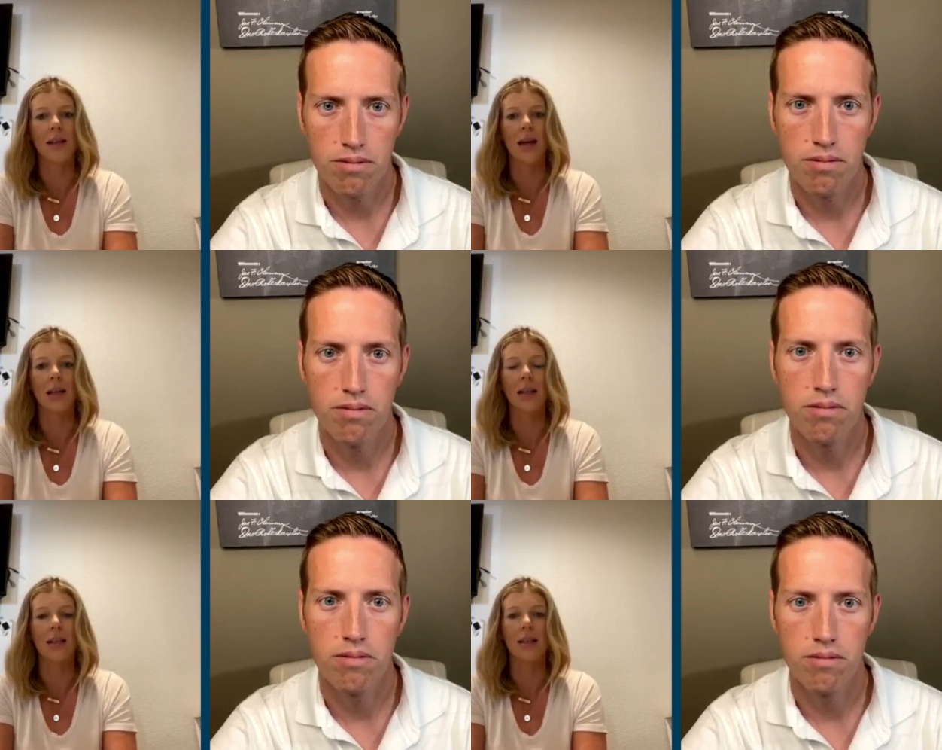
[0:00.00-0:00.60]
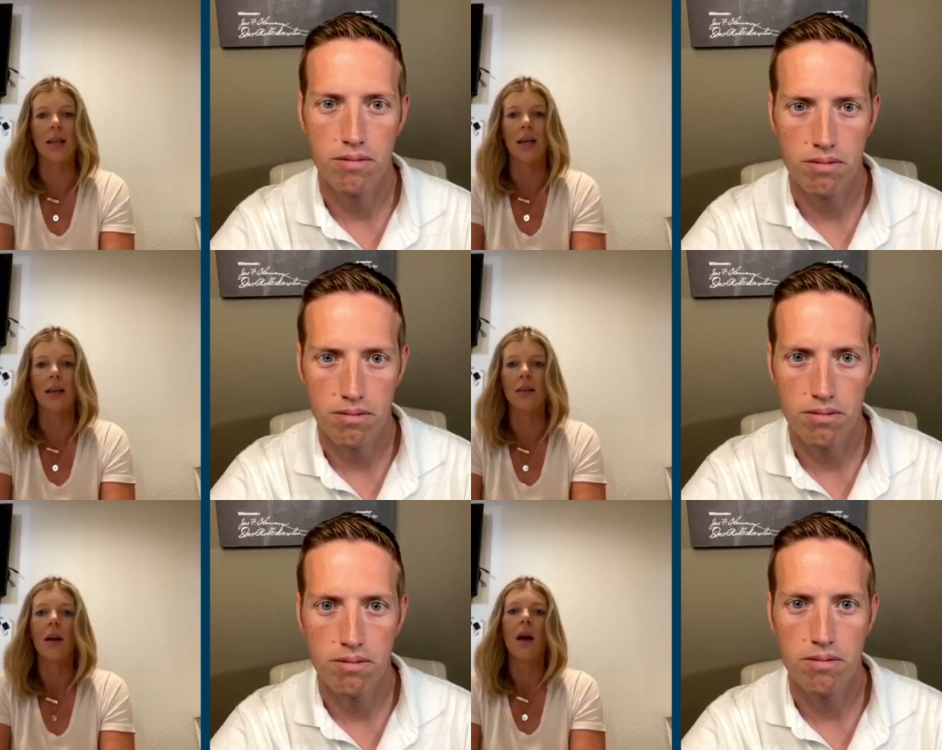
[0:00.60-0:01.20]
Speaker 1: decided these
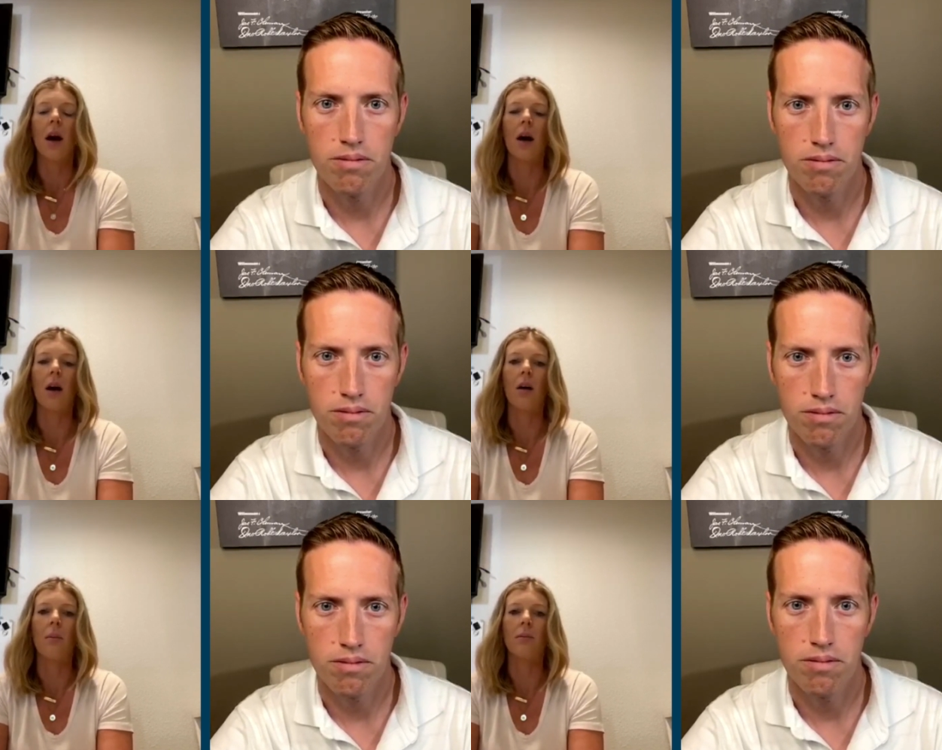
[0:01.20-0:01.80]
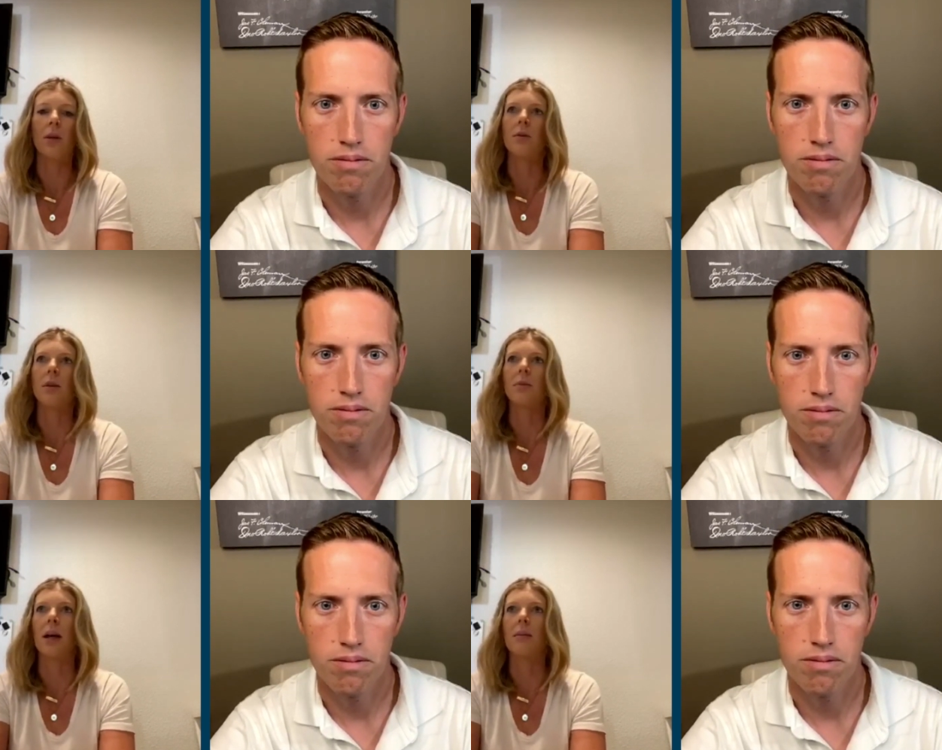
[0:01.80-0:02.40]
things? Um, you know,
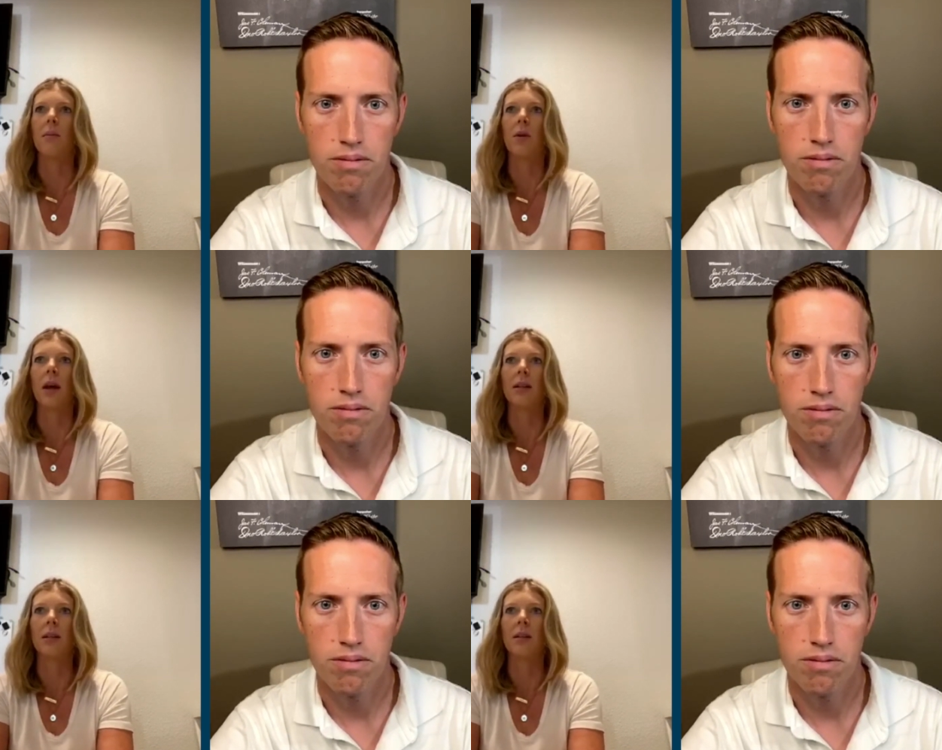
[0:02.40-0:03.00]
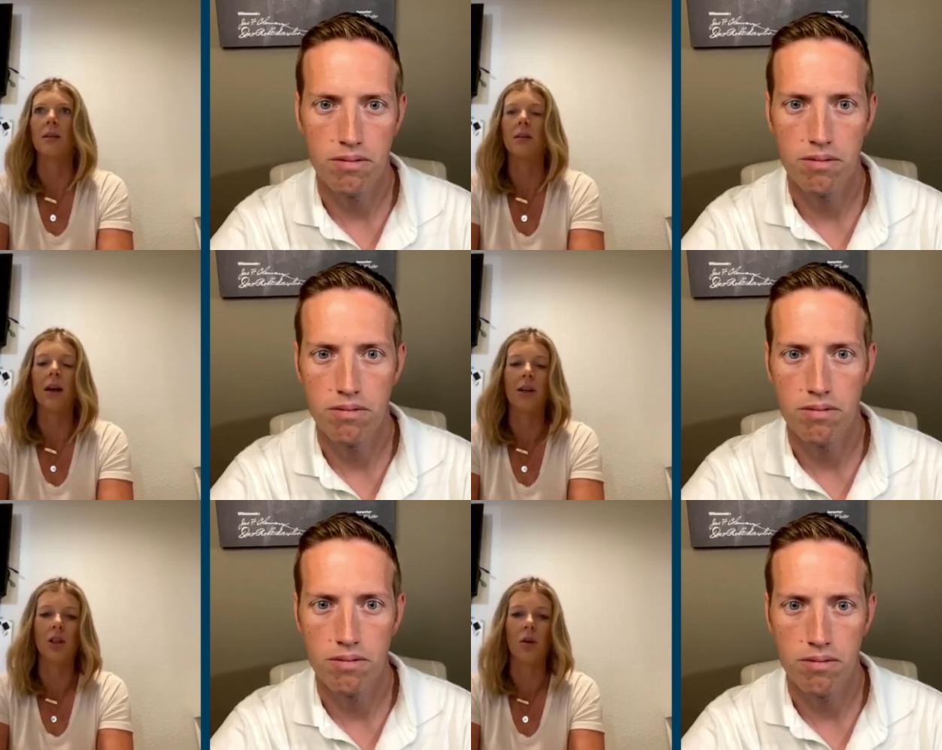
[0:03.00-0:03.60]
sometimes we like to
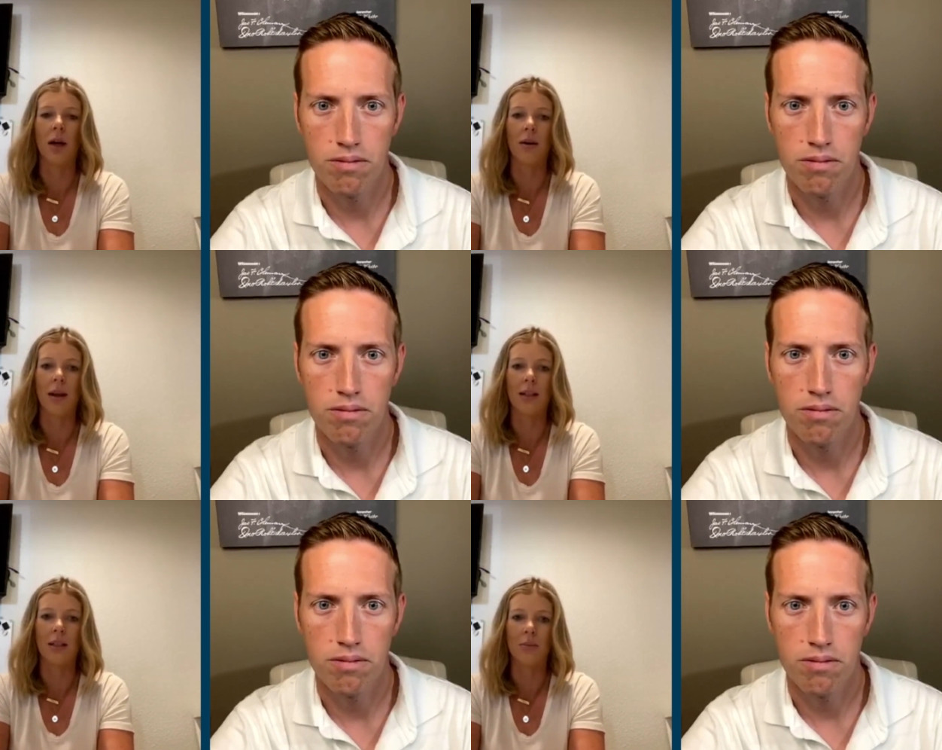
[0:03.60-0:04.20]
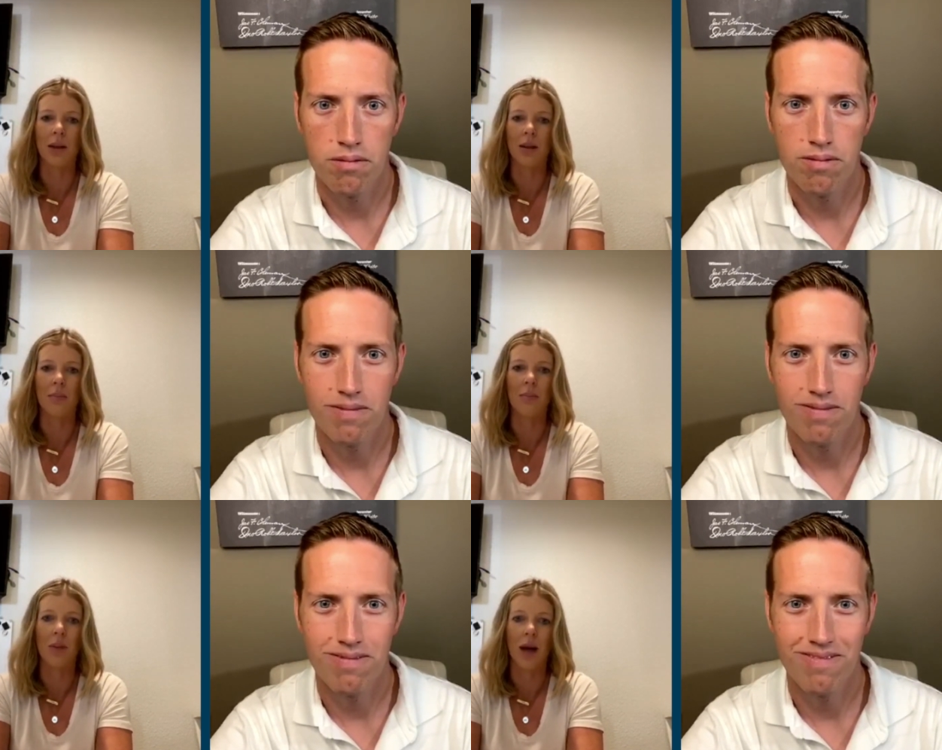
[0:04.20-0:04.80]
I joke I like to be the
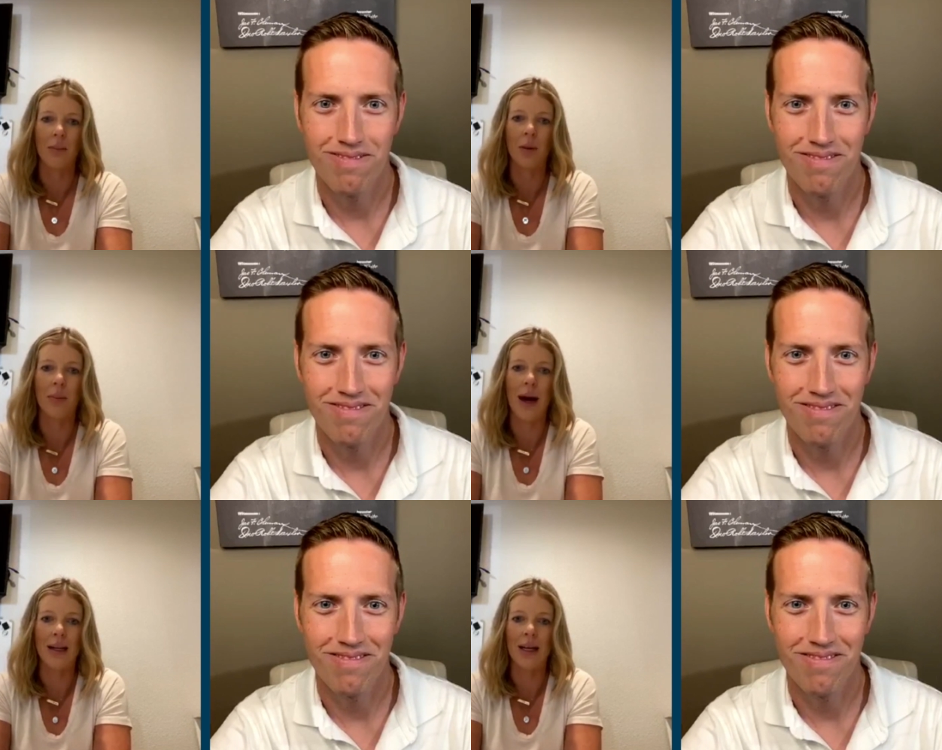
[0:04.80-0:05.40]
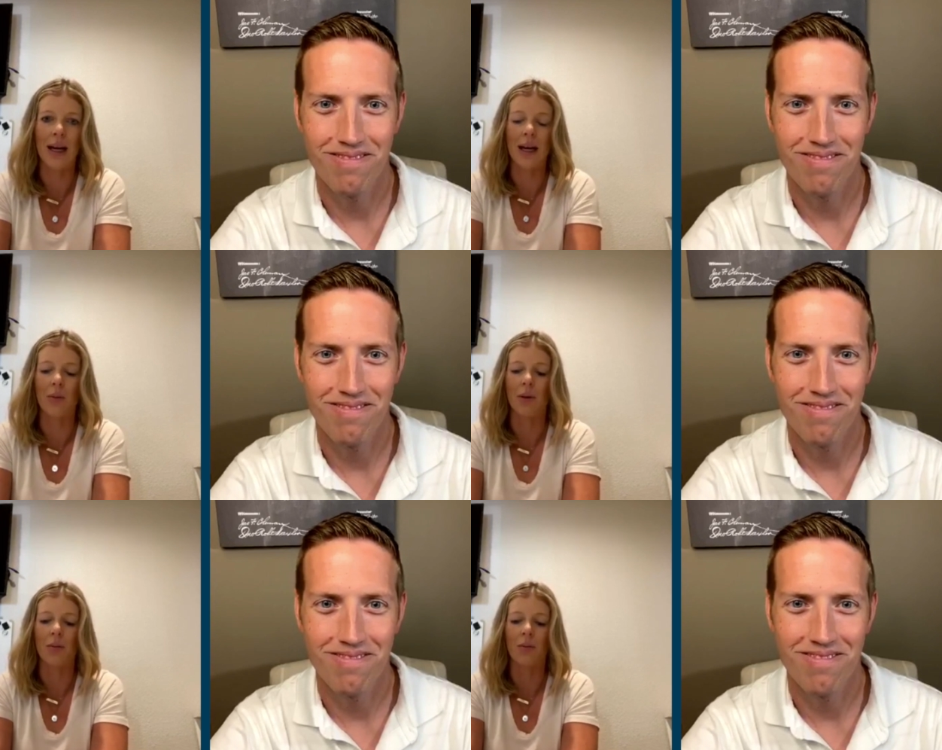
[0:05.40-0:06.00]
I'm the bad guy
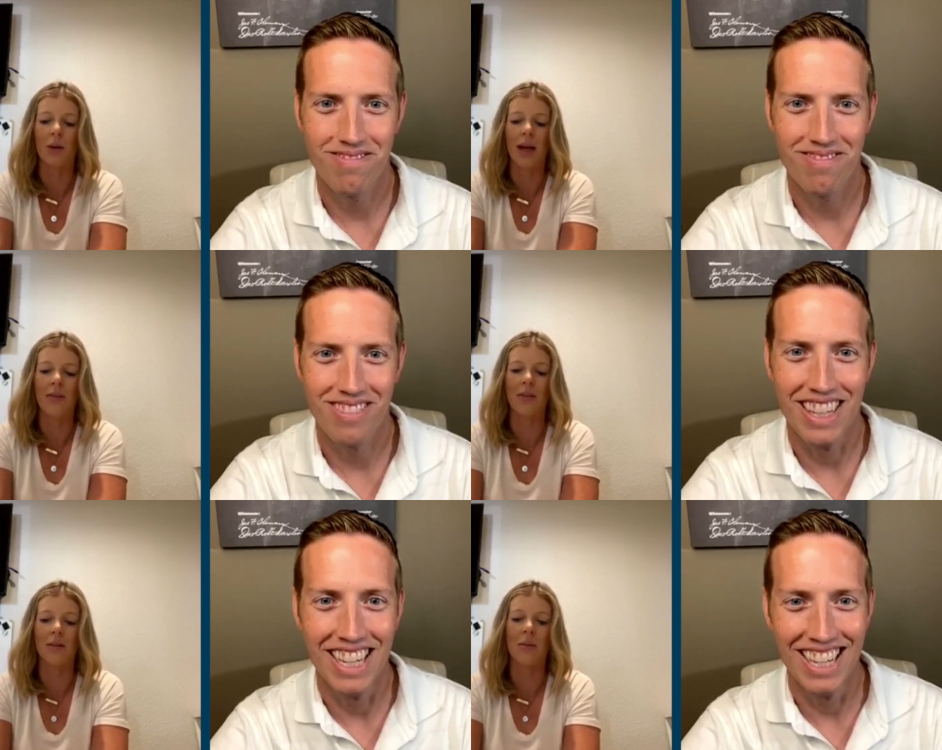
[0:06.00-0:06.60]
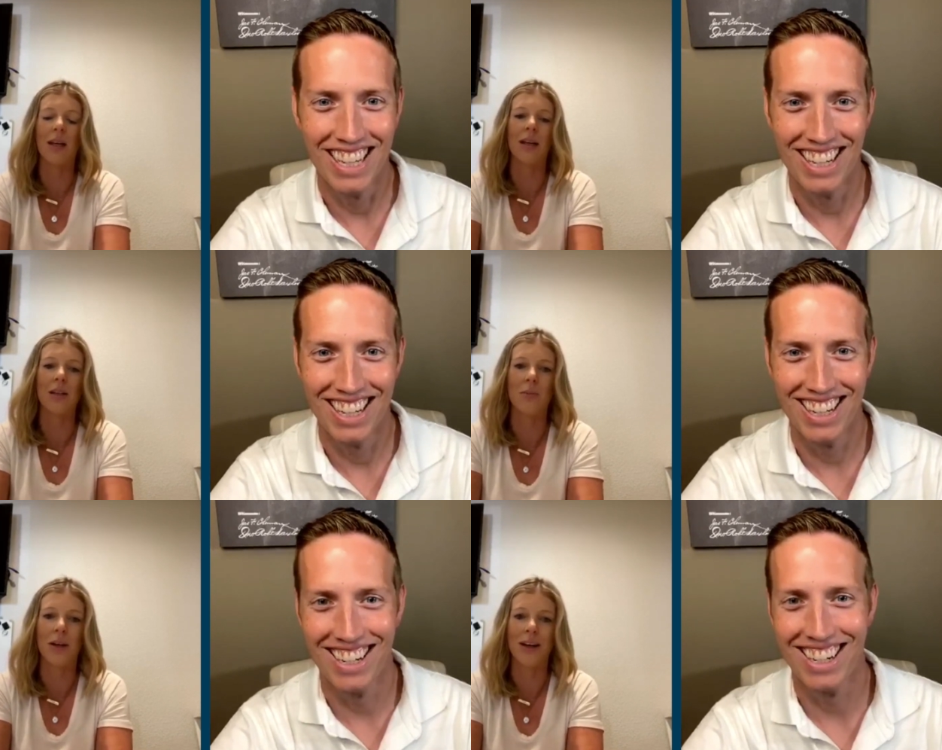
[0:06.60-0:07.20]
when we have these
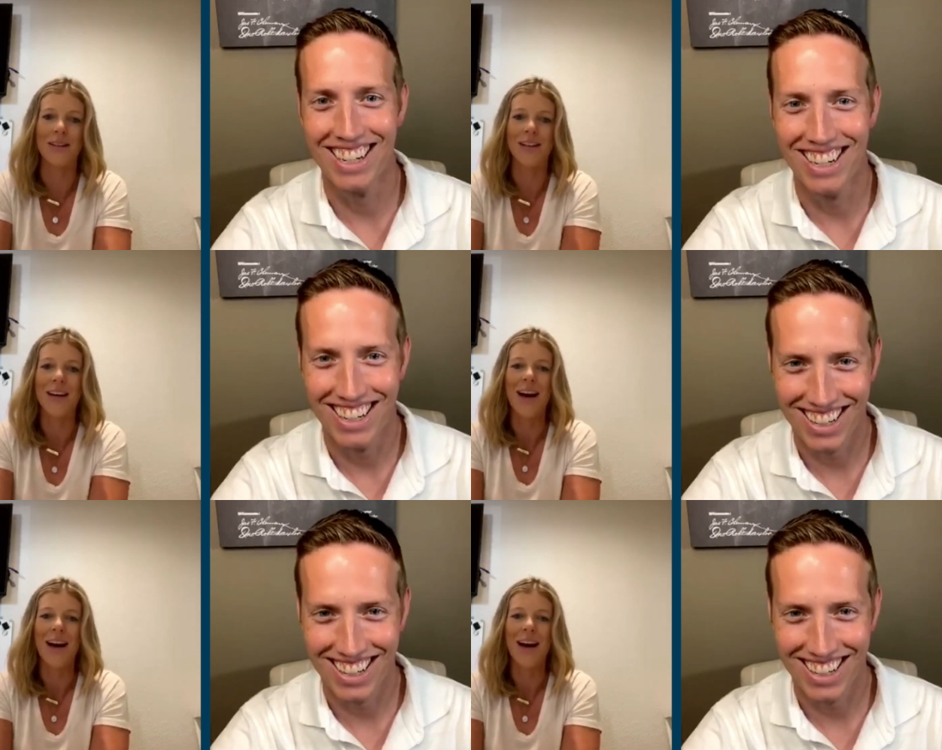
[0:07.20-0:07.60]
meetings because